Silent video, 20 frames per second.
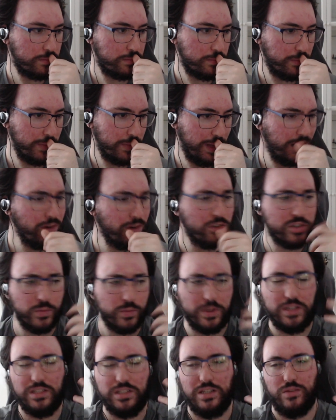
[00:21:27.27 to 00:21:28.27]
And also
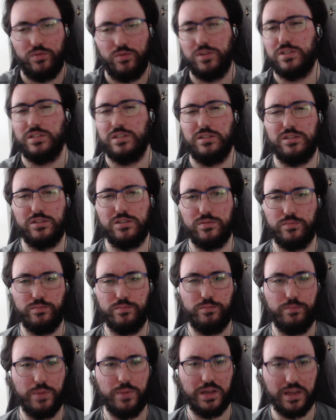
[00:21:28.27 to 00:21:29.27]
because it was this
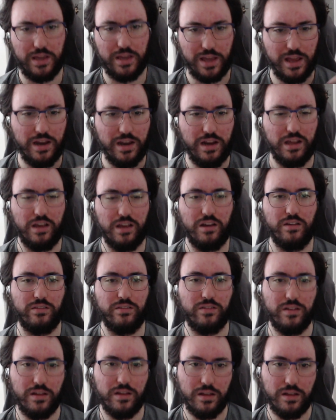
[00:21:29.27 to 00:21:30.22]
beginning of